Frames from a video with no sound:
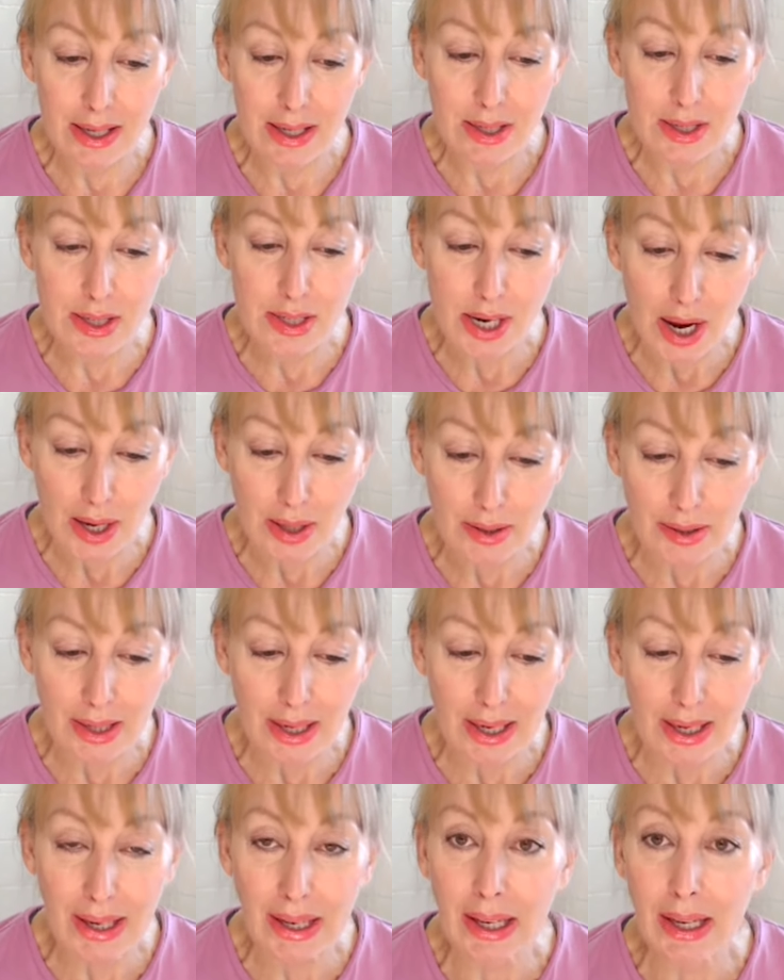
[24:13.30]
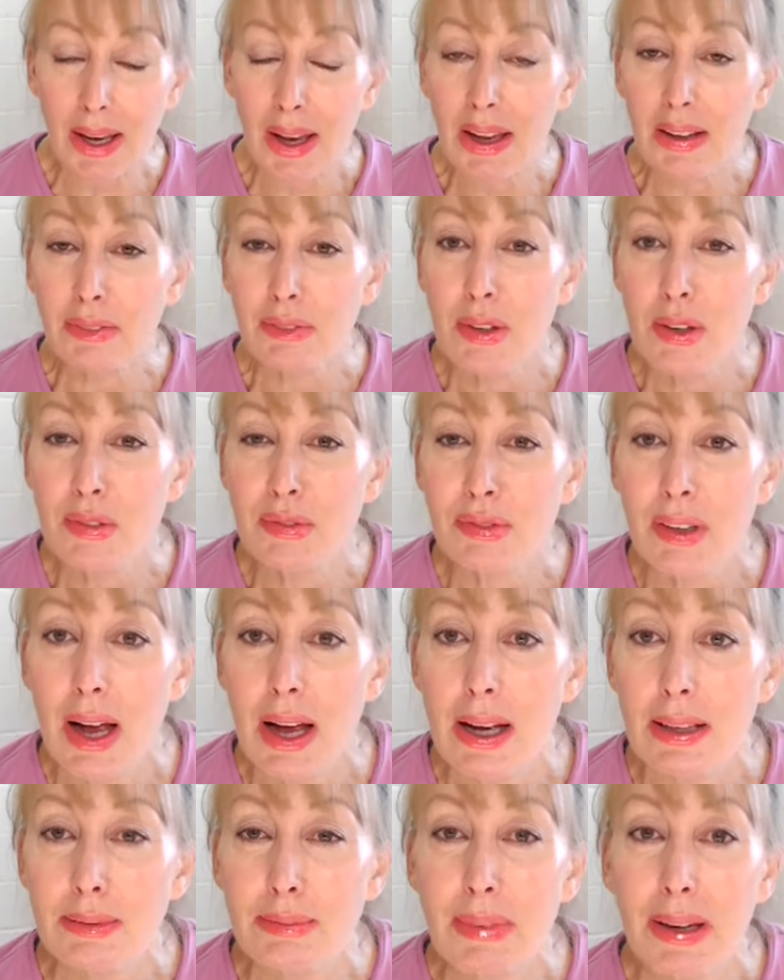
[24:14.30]
Tony, if you
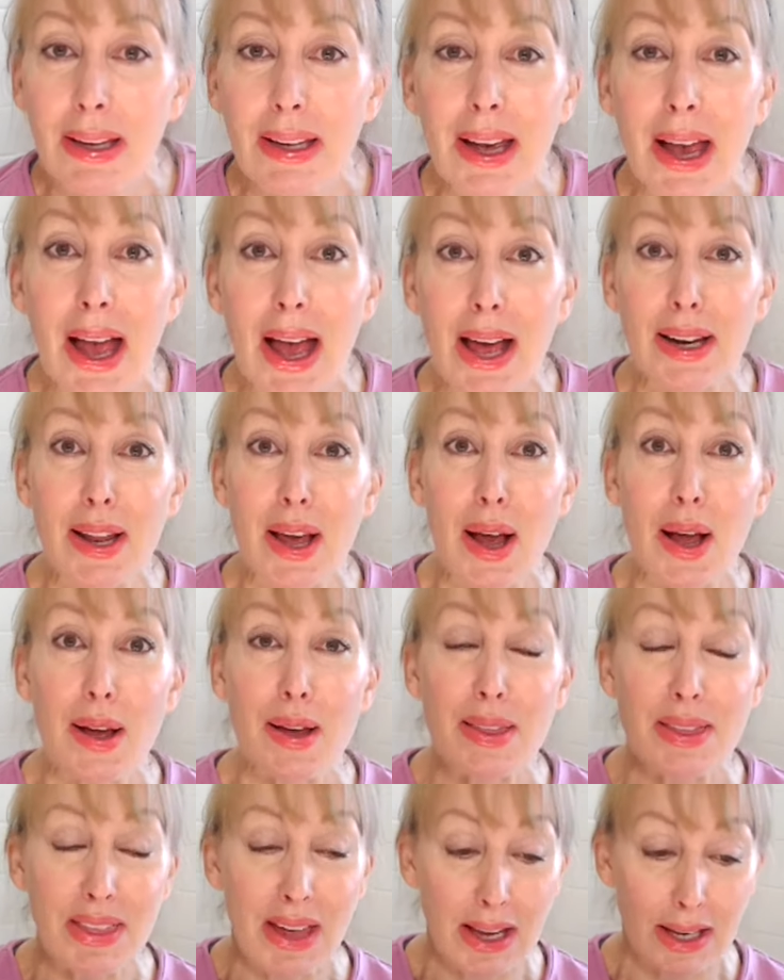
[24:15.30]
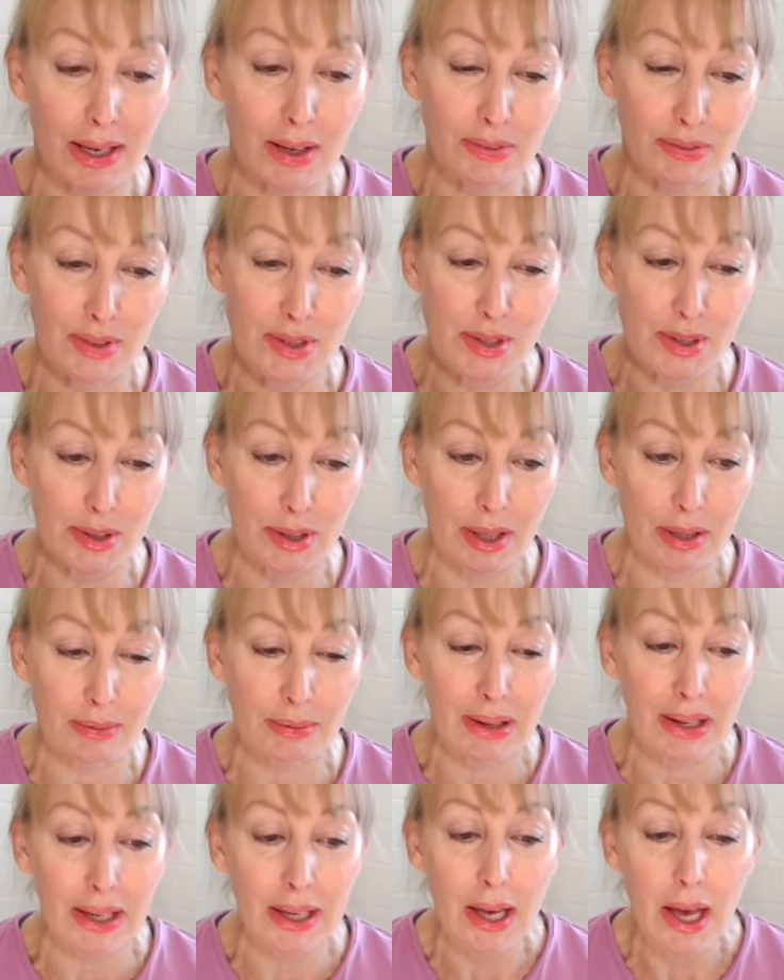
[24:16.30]
found me, hello. Thank you for joining
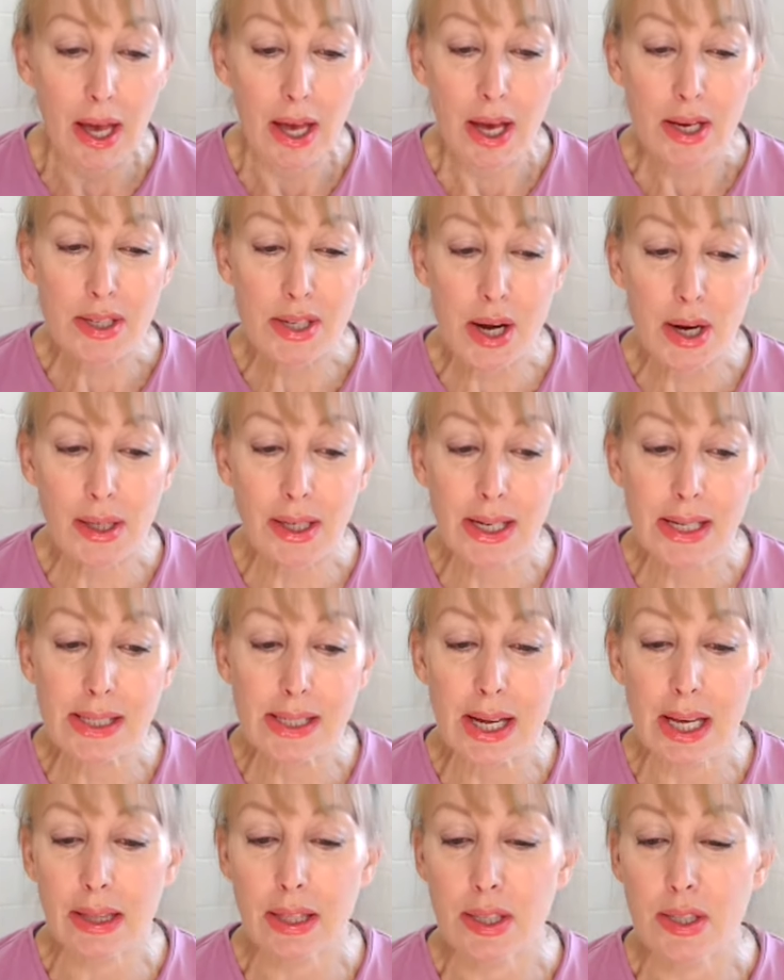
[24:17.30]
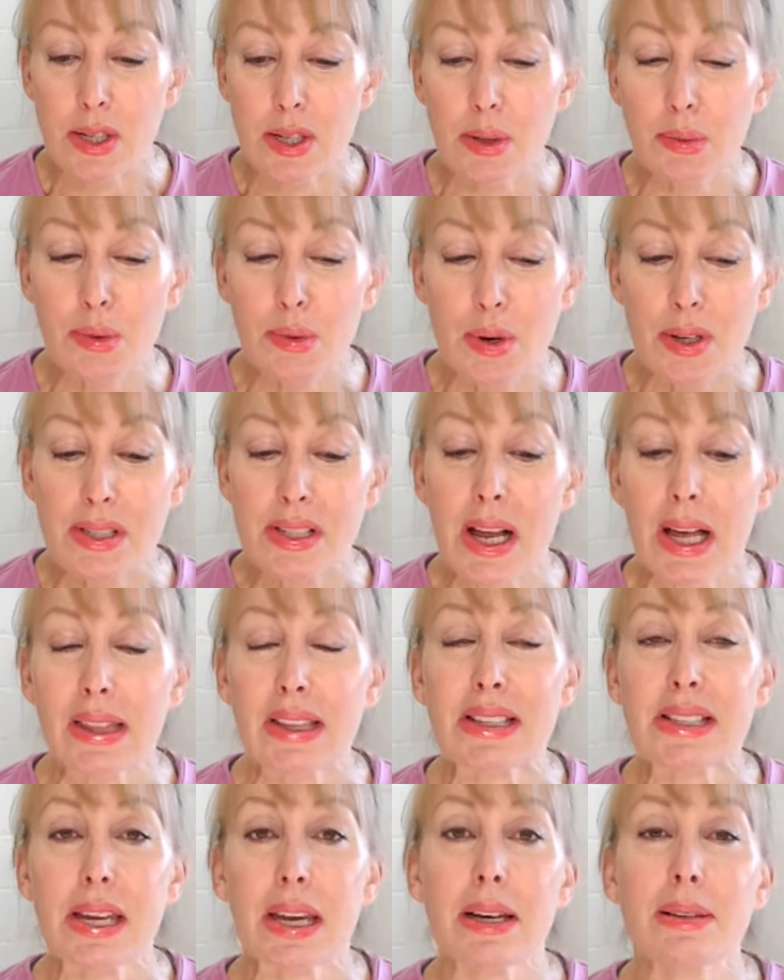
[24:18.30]
me. Tony said that she walks like the
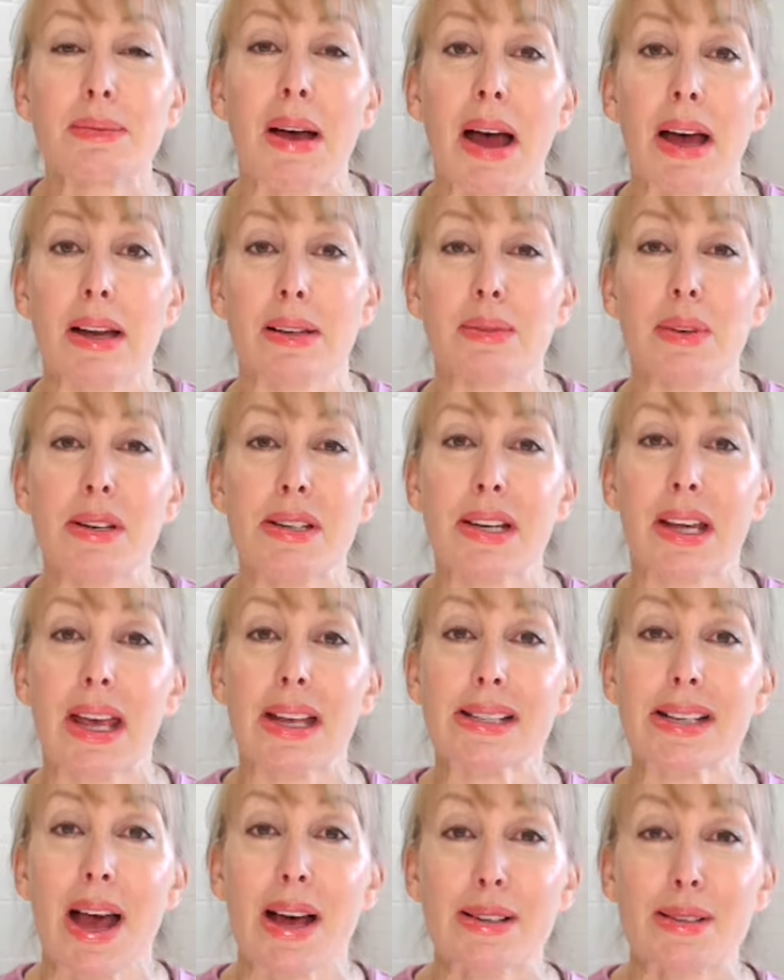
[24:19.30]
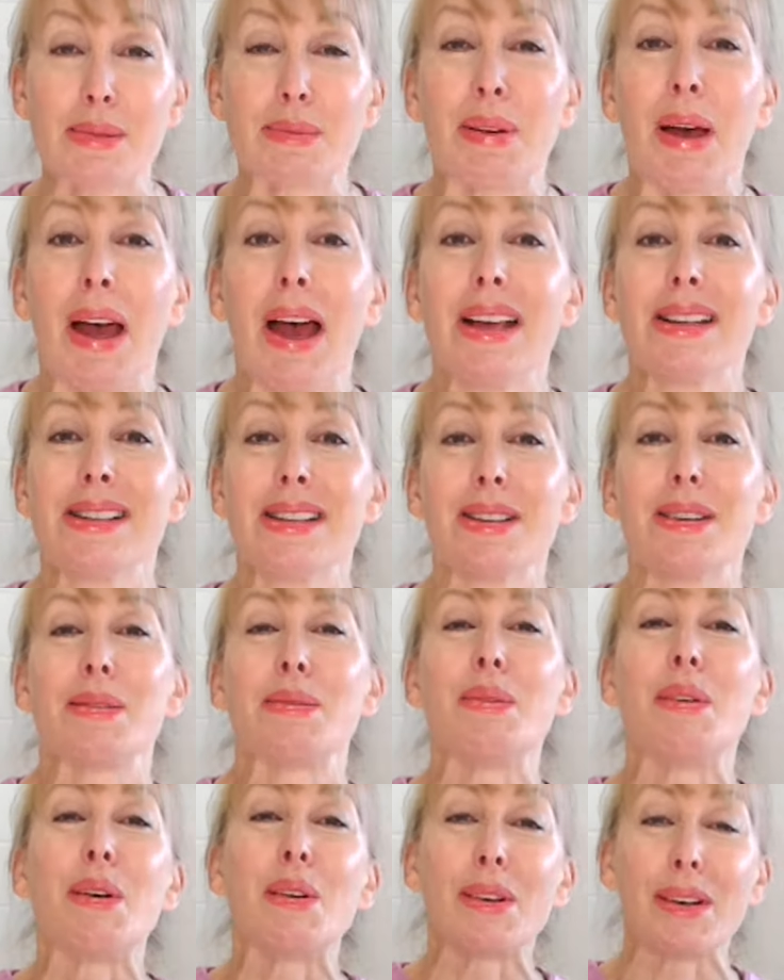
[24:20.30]
Tin Man when she gets out of bed in the
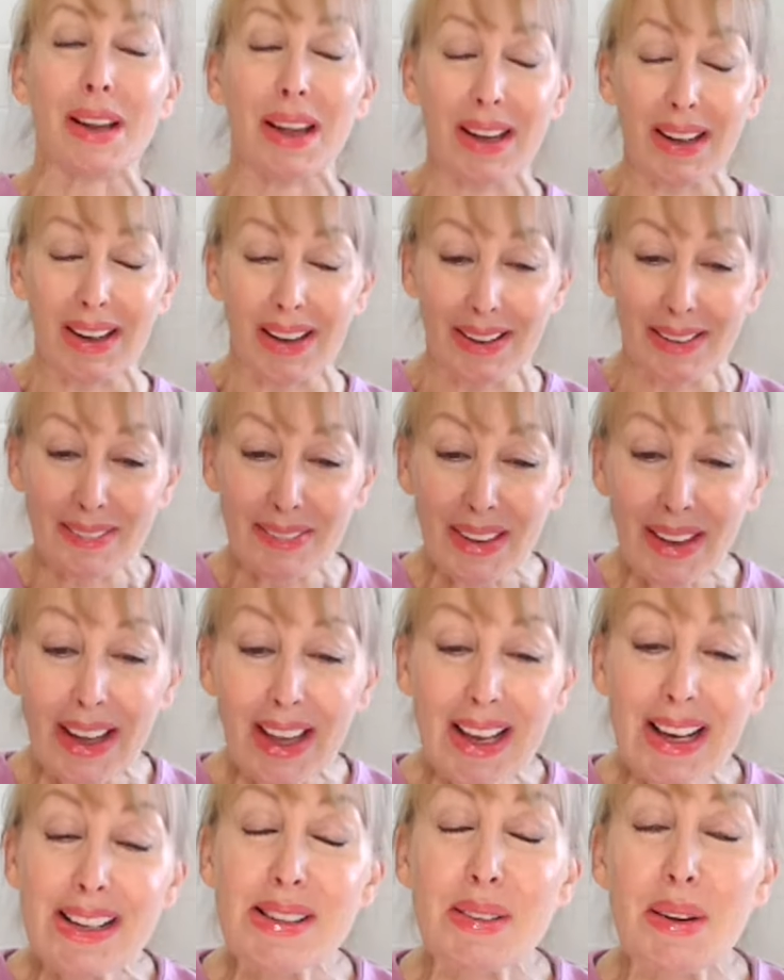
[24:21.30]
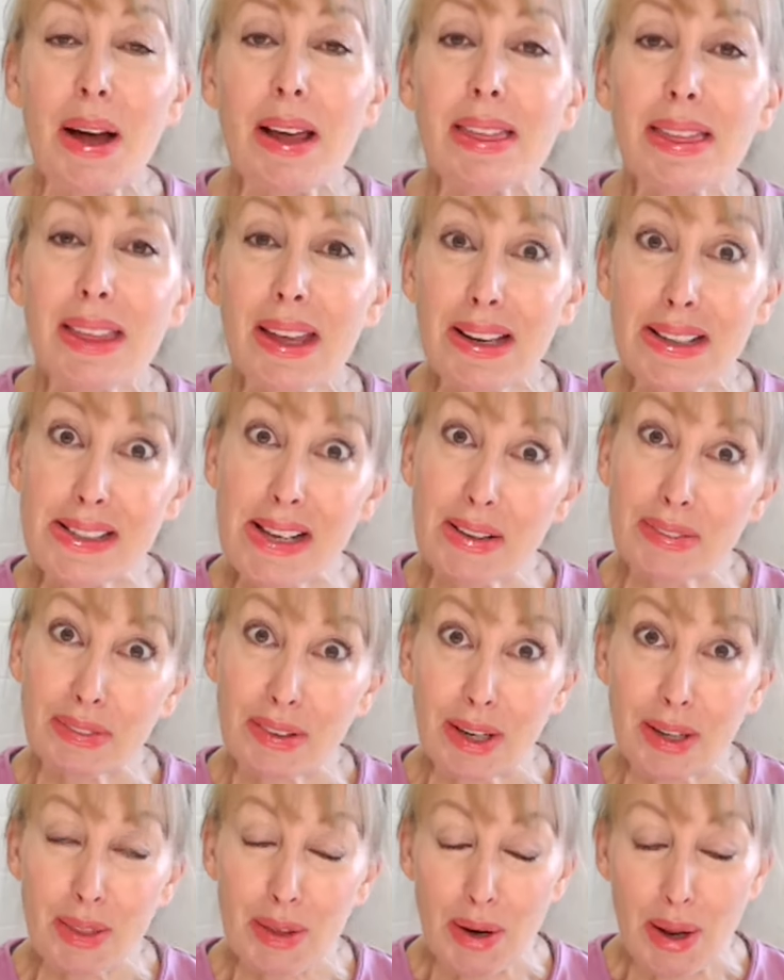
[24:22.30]
morning. So I think definitely
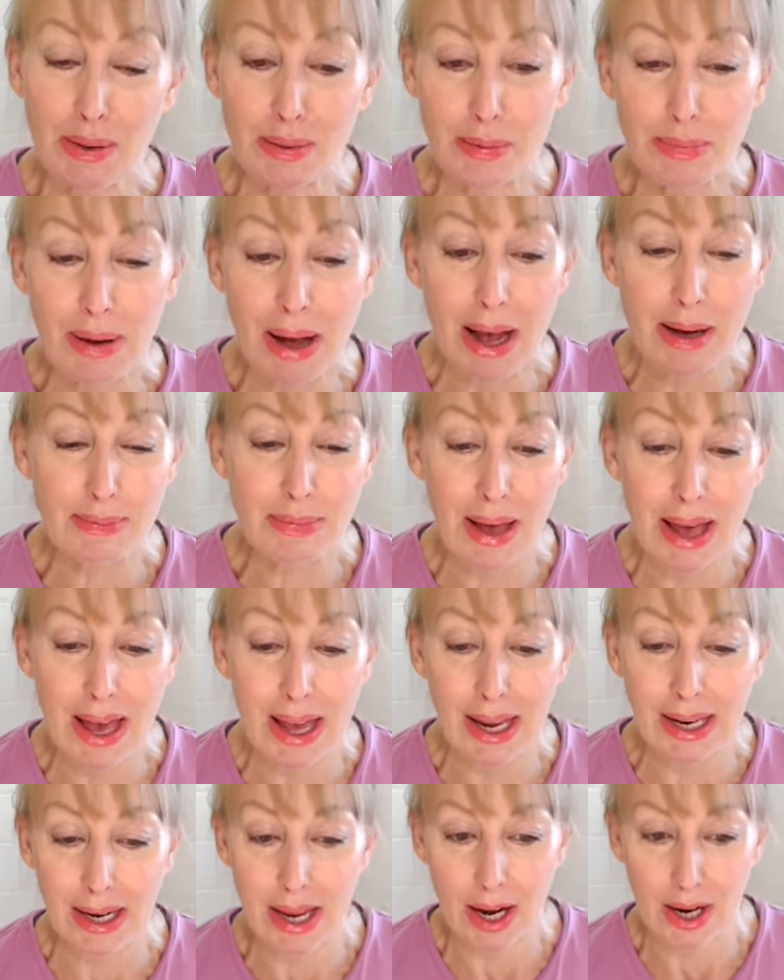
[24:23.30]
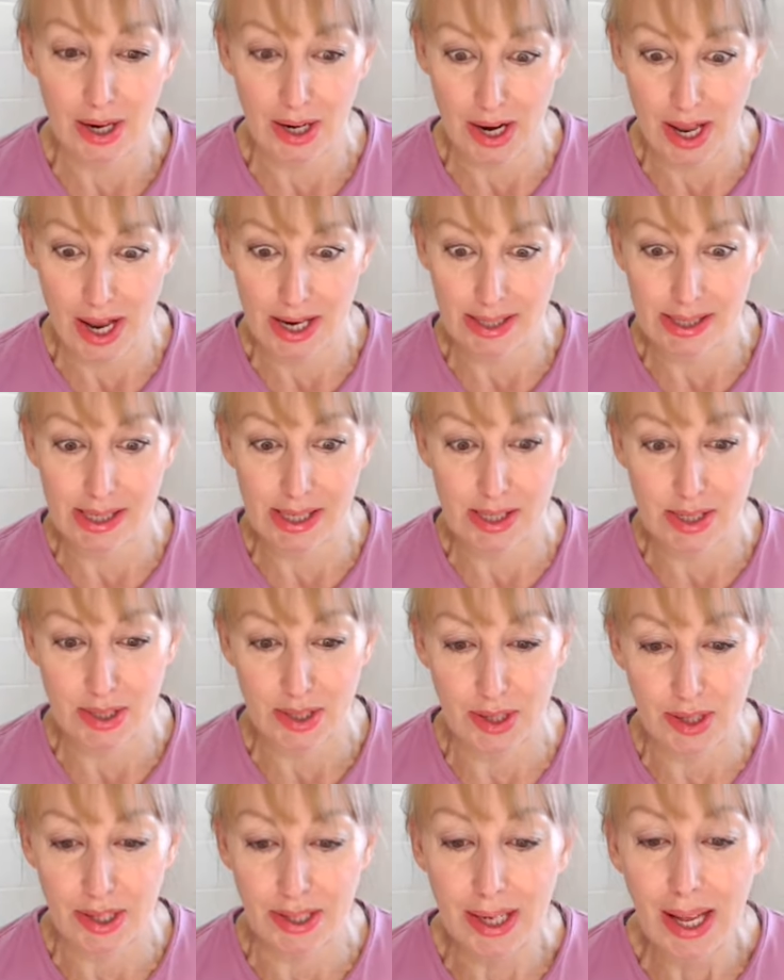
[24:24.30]
the lower back pain class is
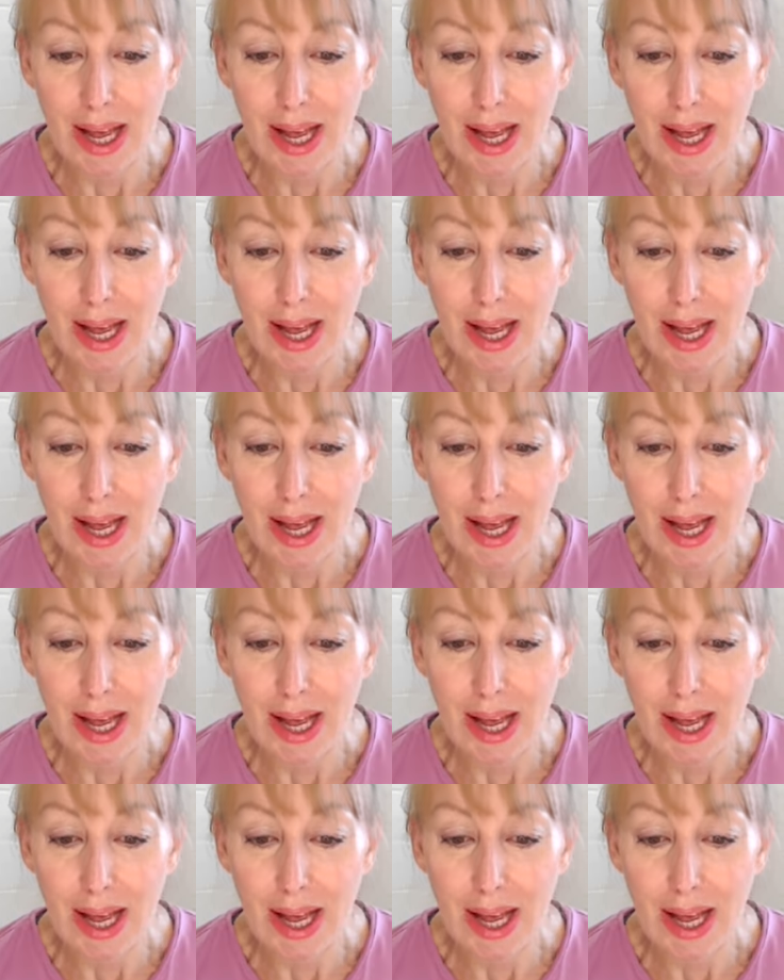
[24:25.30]
good.